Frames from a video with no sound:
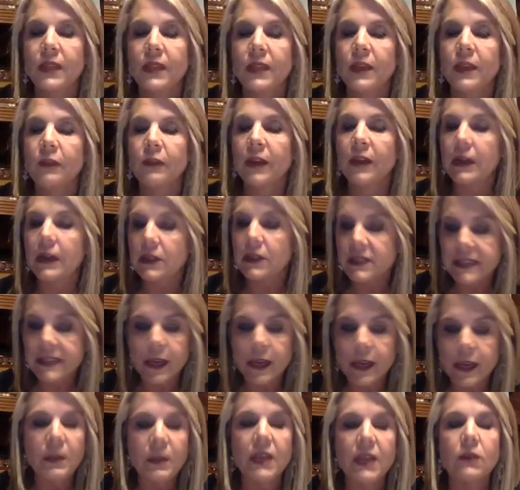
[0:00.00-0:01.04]
If I could
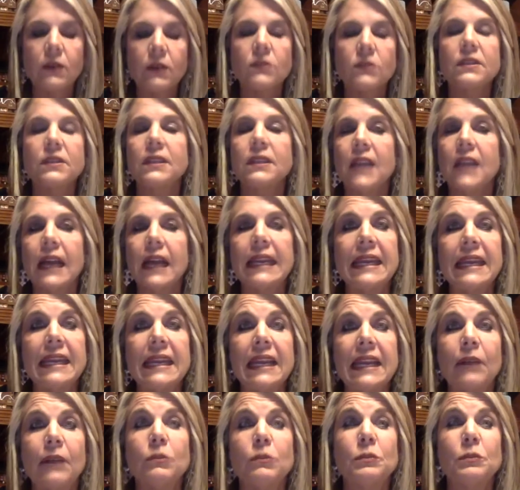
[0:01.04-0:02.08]
skip meals and not eat,
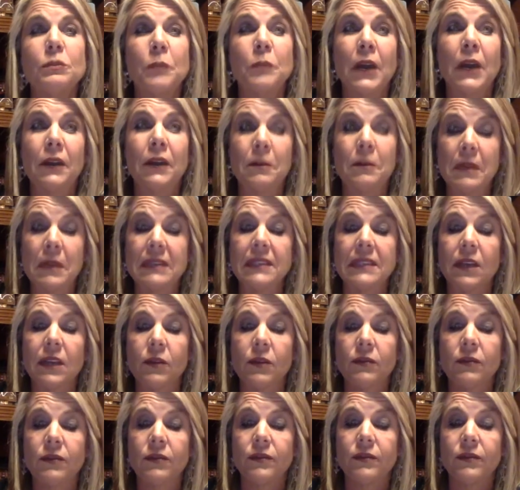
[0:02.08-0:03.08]
I was proud of myself.